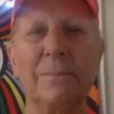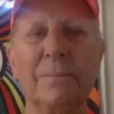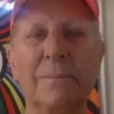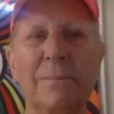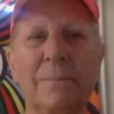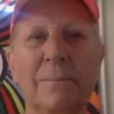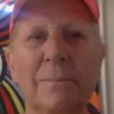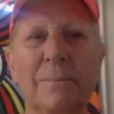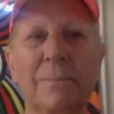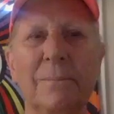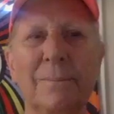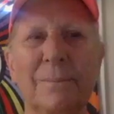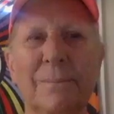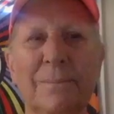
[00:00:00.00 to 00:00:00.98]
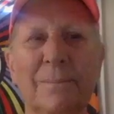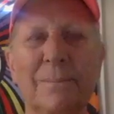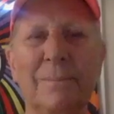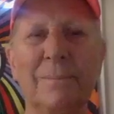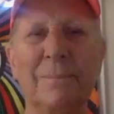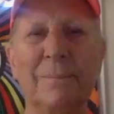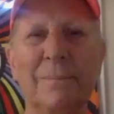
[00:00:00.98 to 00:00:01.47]

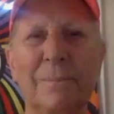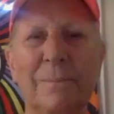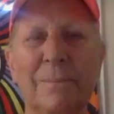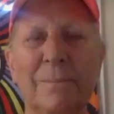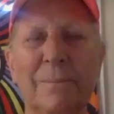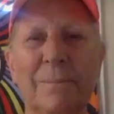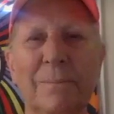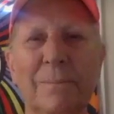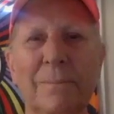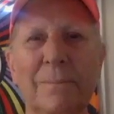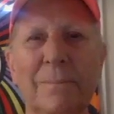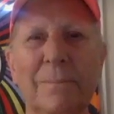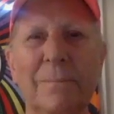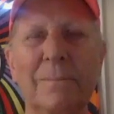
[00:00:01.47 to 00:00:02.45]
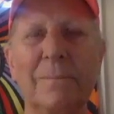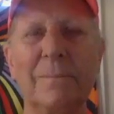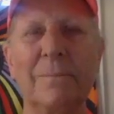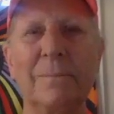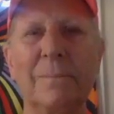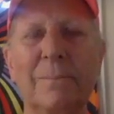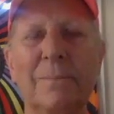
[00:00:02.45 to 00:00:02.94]

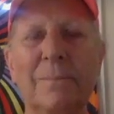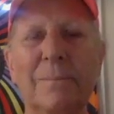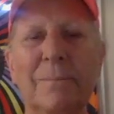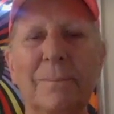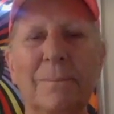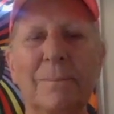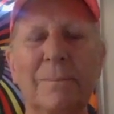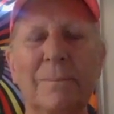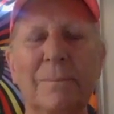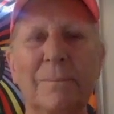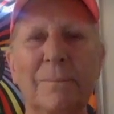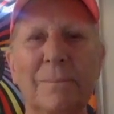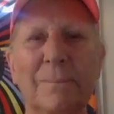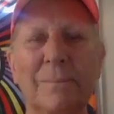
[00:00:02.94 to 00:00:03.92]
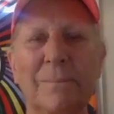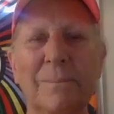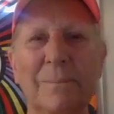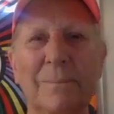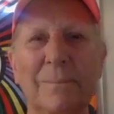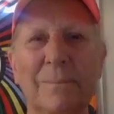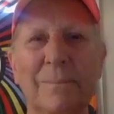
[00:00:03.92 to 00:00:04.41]

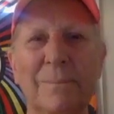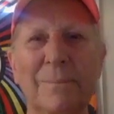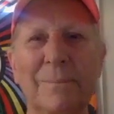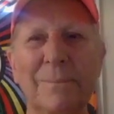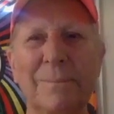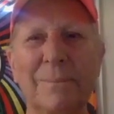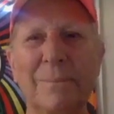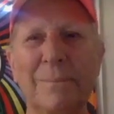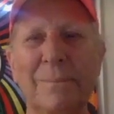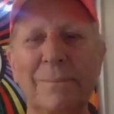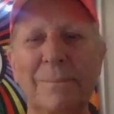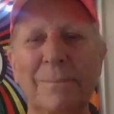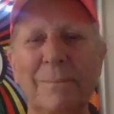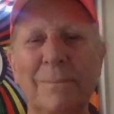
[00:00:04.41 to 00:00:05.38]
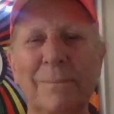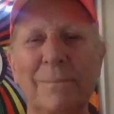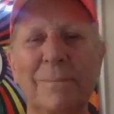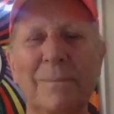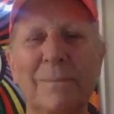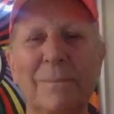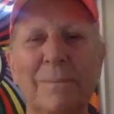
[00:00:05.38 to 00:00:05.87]

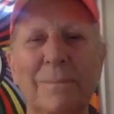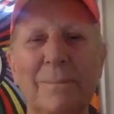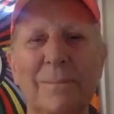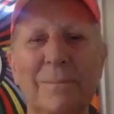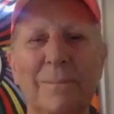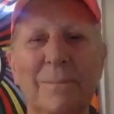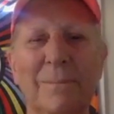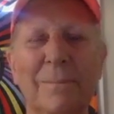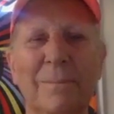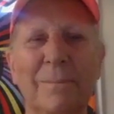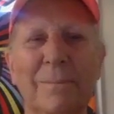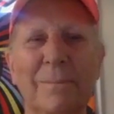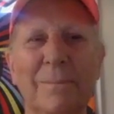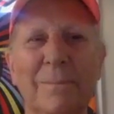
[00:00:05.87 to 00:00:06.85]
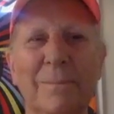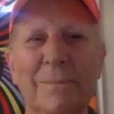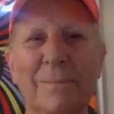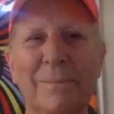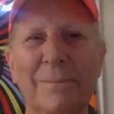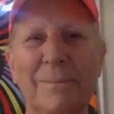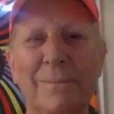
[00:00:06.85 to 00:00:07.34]

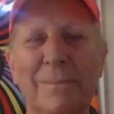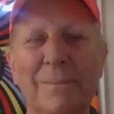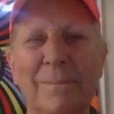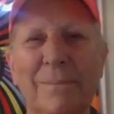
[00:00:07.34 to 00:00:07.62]
The person shown says nothing.